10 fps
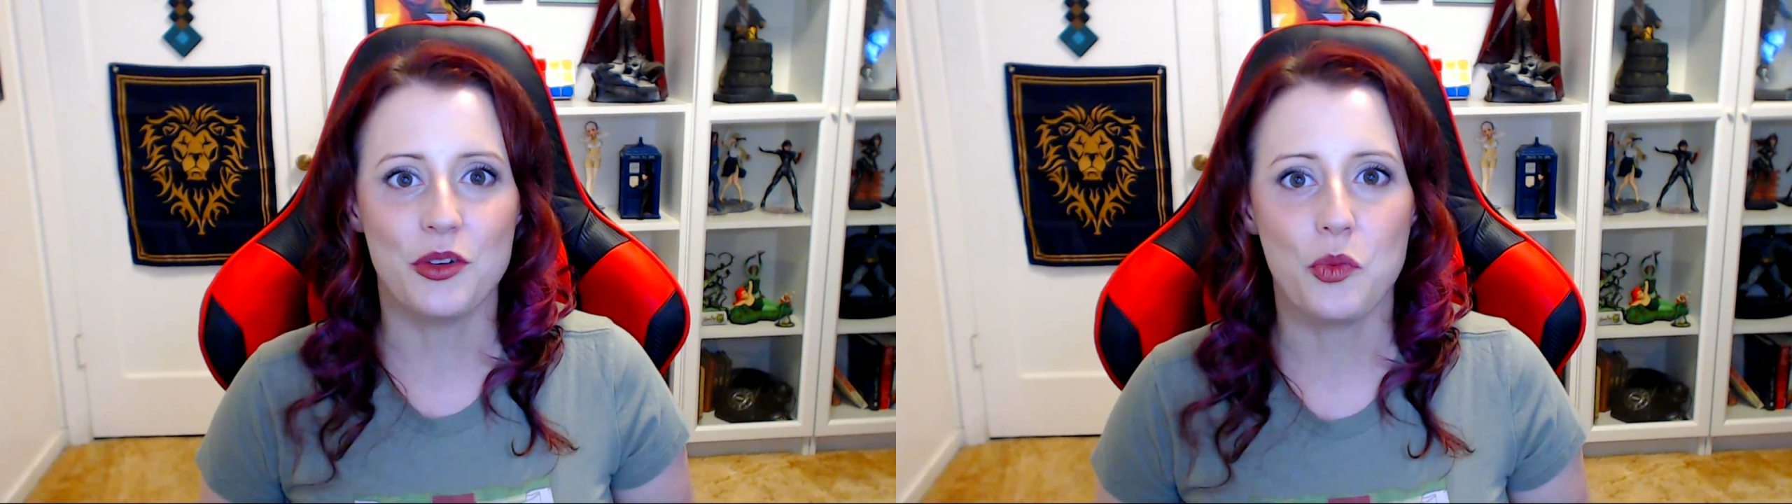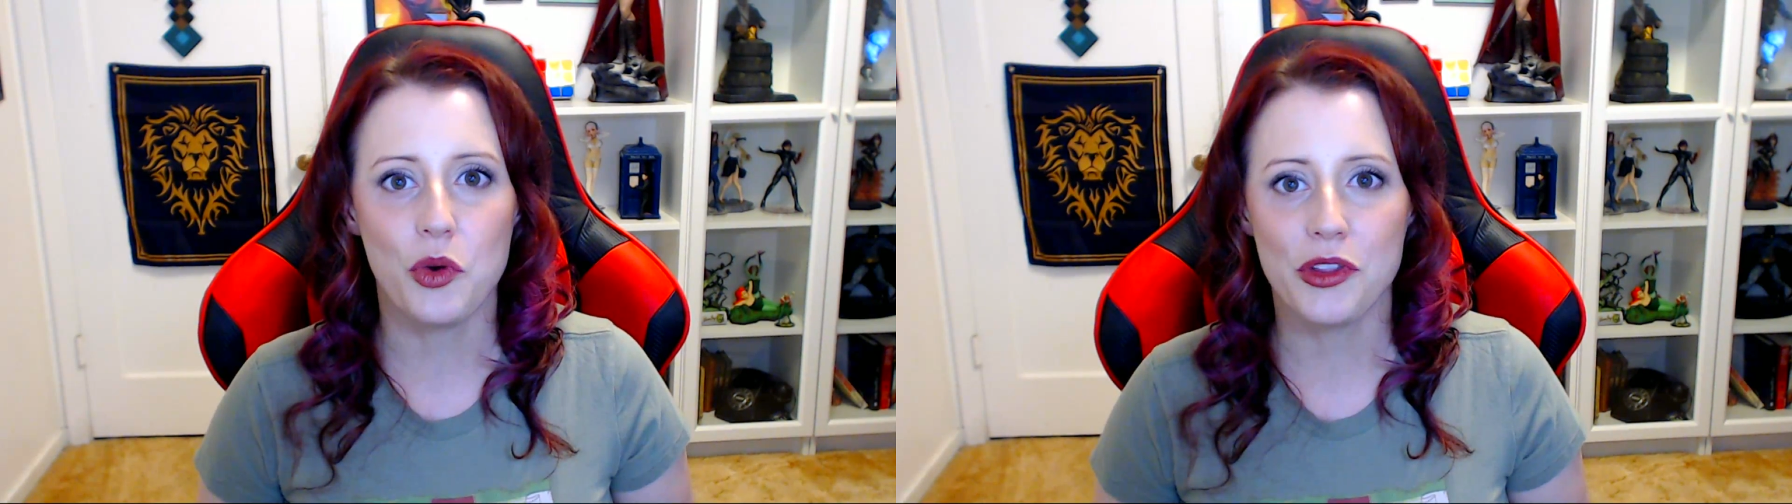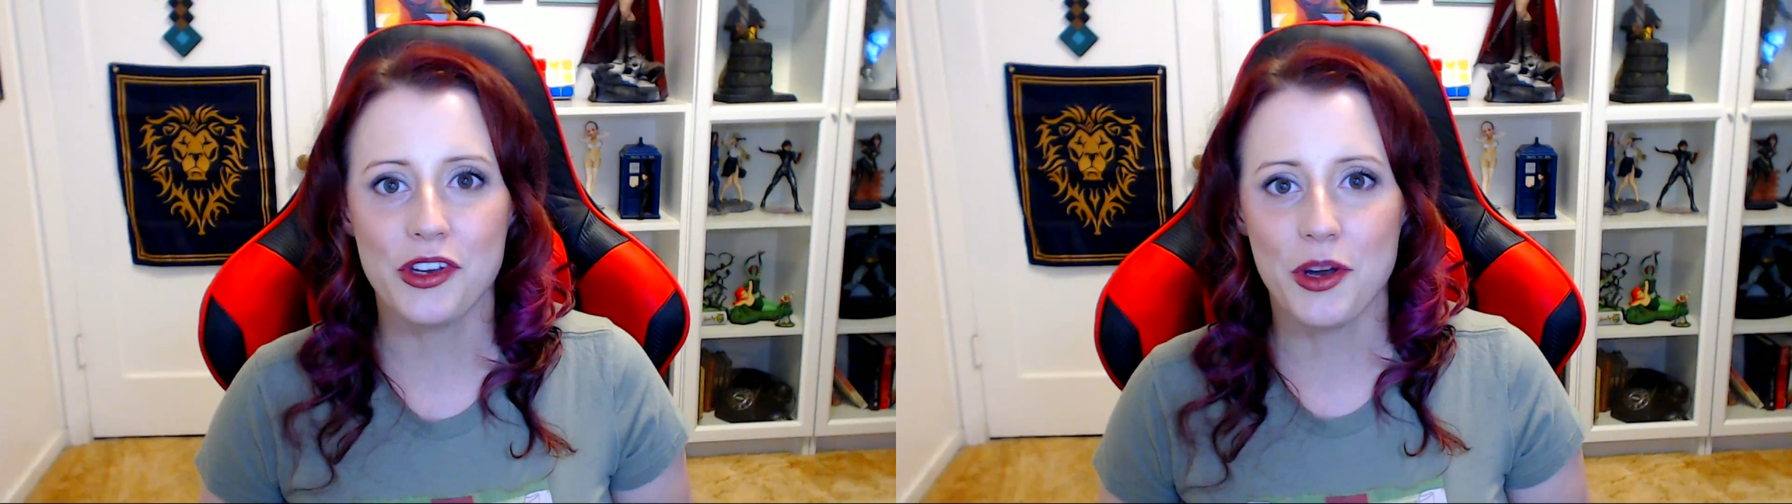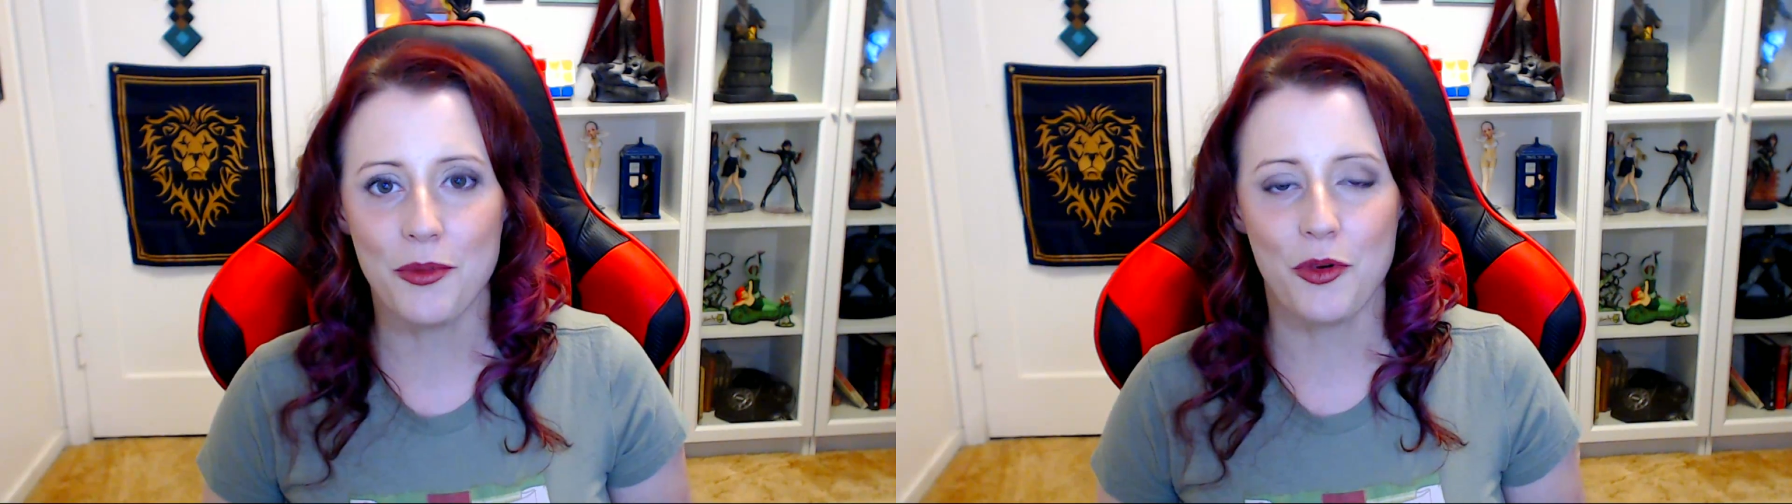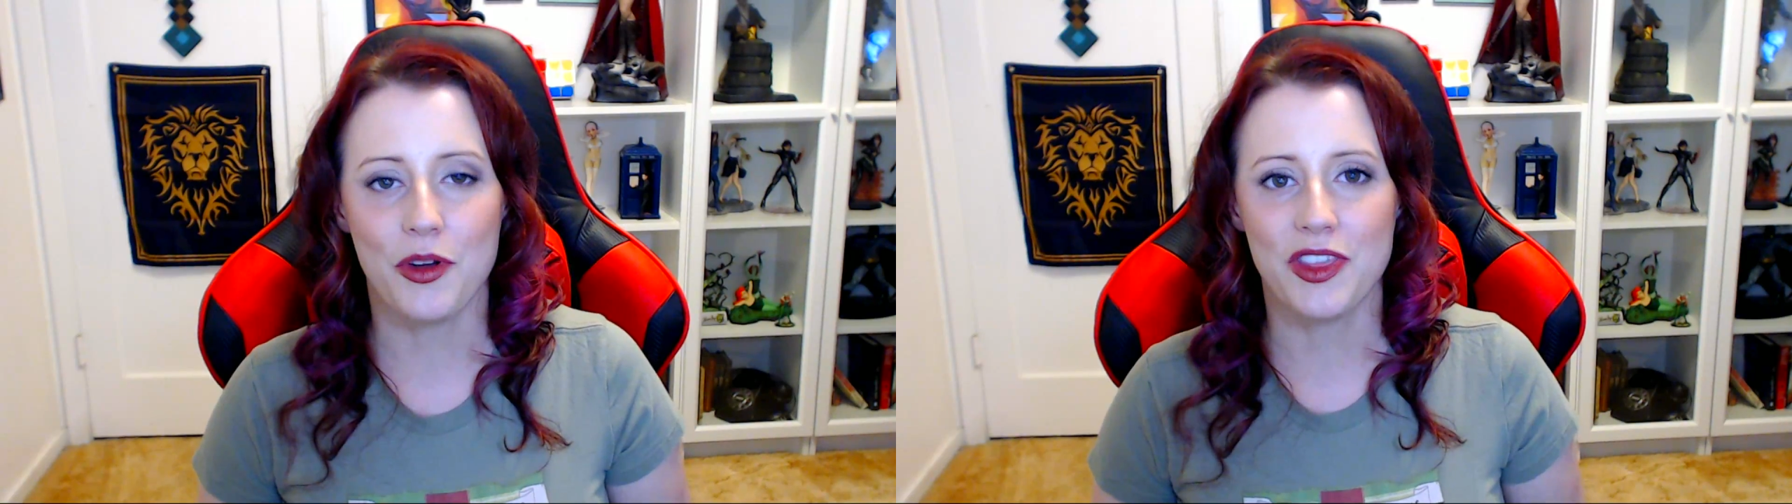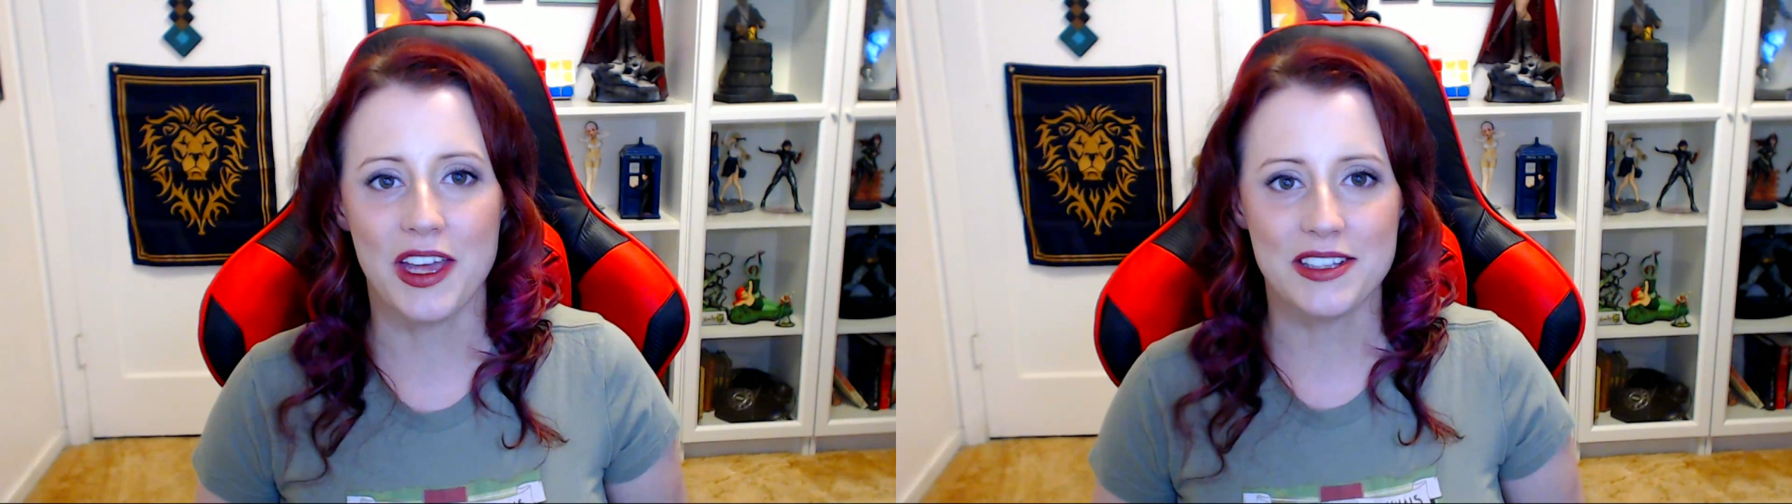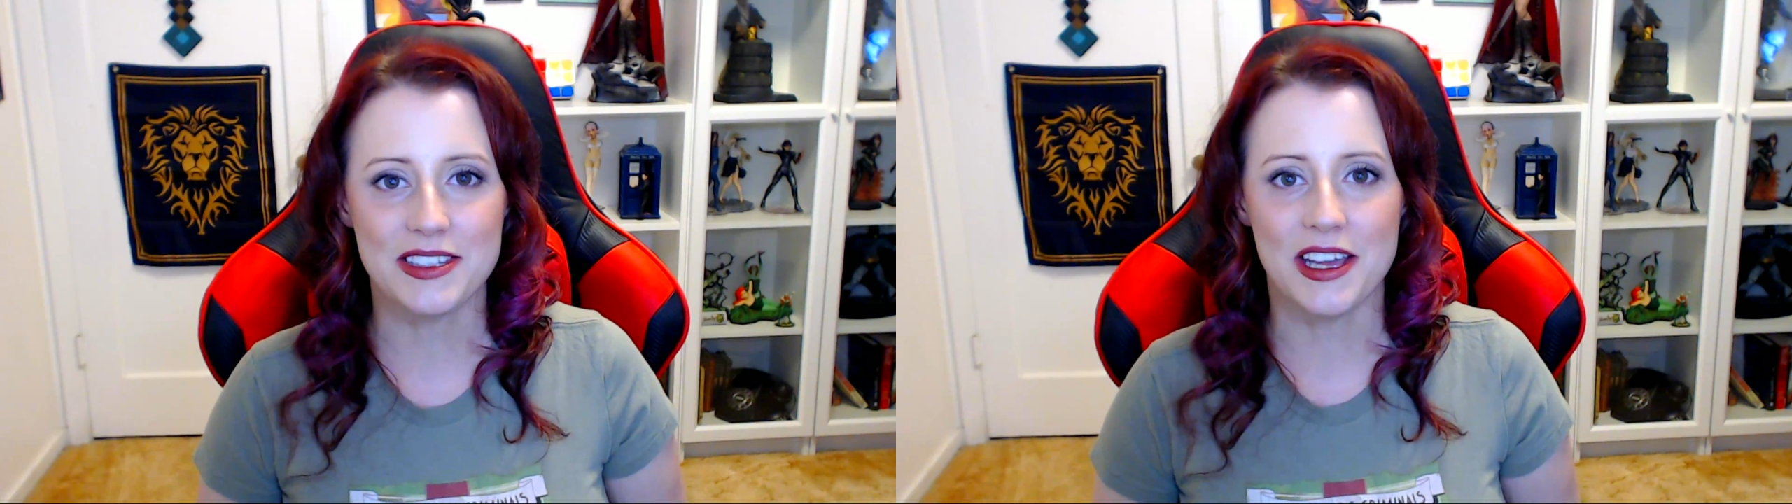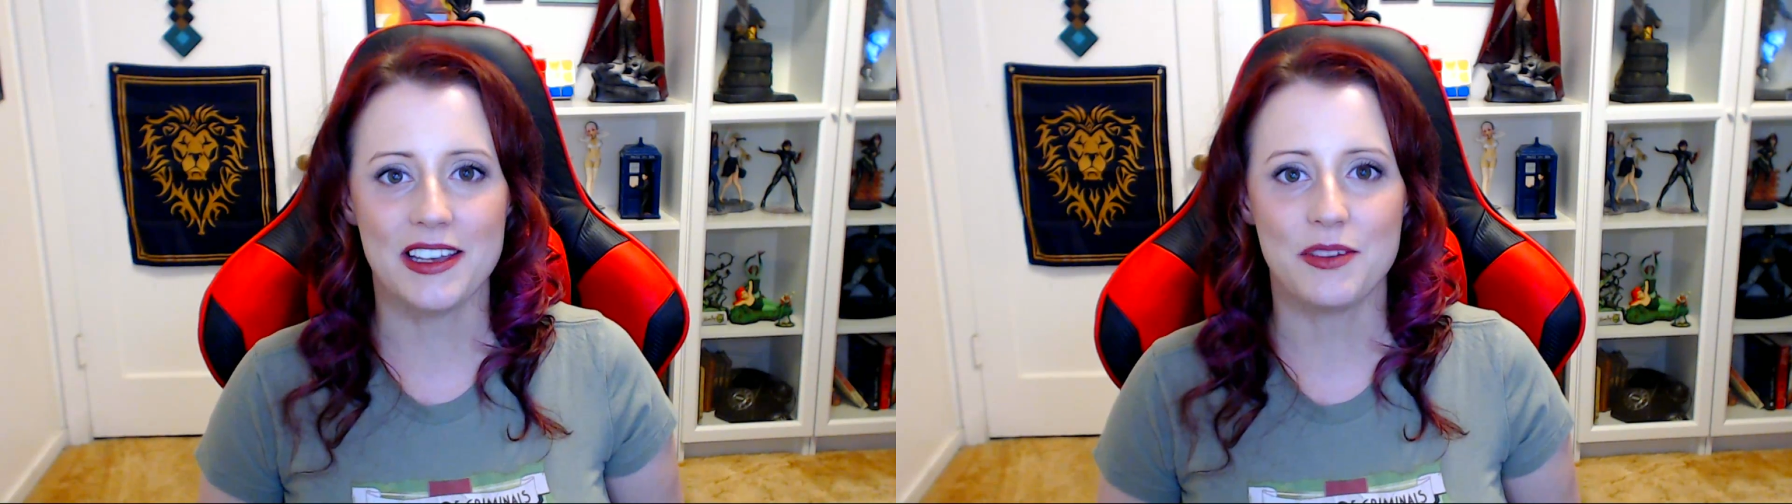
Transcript: one of the #1 things that